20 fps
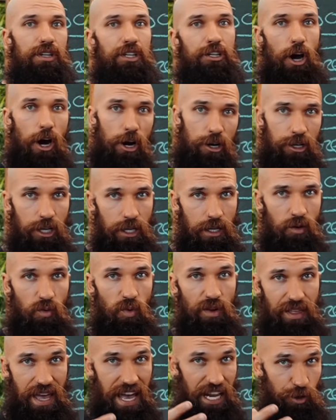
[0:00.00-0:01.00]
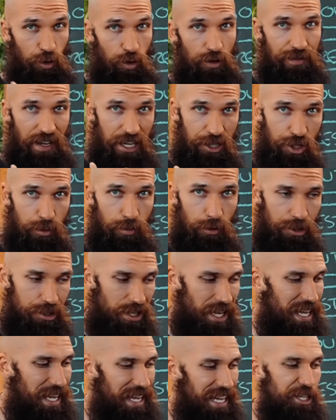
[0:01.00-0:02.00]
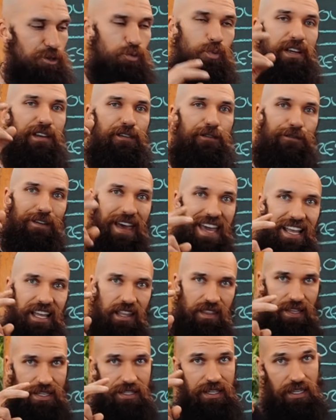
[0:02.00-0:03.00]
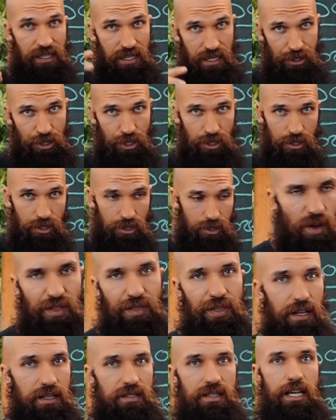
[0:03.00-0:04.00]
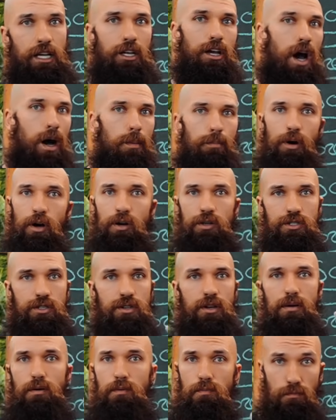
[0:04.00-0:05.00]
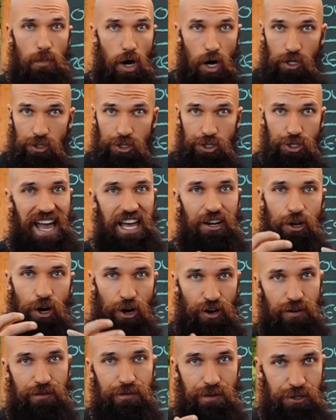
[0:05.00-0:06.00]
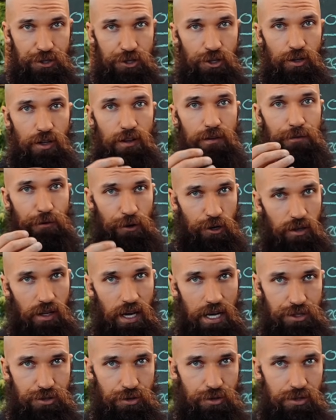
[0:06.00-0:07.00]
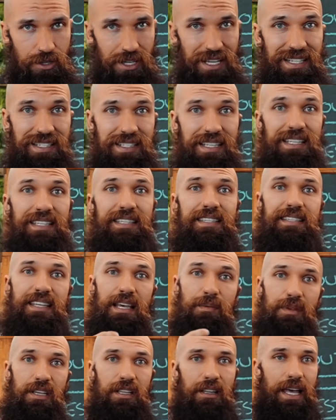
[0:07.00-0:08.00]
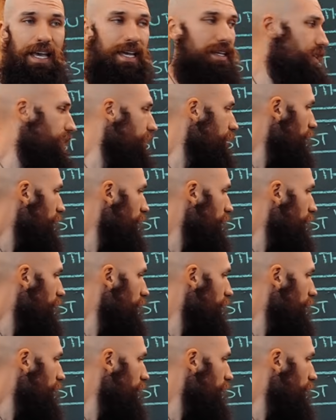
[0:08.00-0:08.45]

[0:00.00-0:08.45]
in gardening with annual vegetables is we fake these conditions with things like compost, mulch, and artificial fertilizers to simulate